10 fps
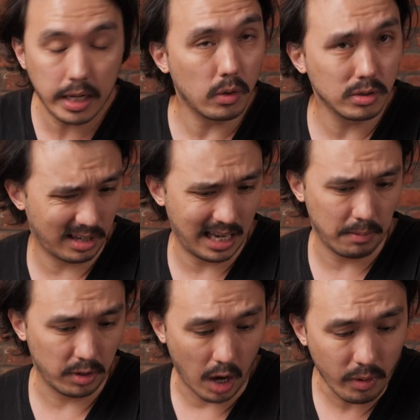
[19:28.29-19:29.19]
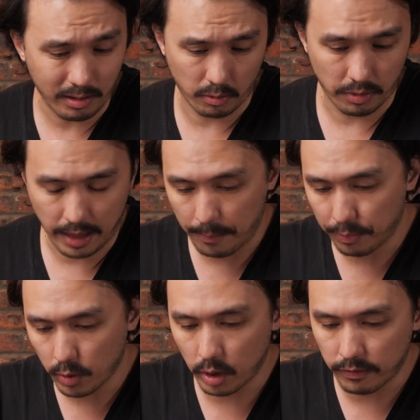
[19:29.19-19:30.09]
can also keep going with that.
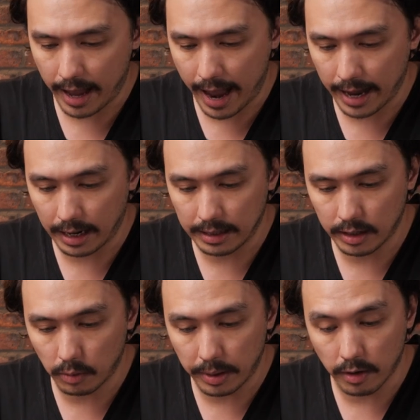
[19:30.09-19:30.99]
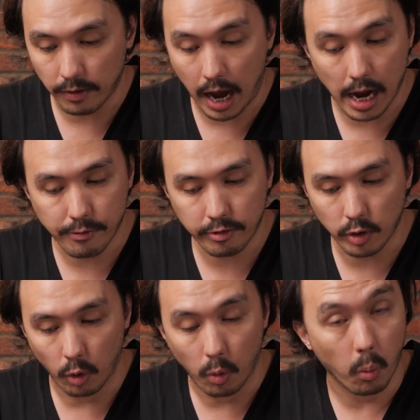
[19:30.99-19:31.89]
What if I add a little bit of ivory
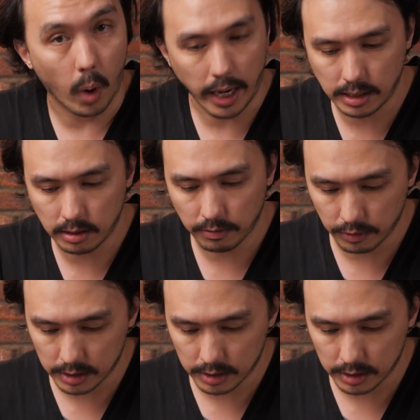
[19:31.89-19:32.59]
or white for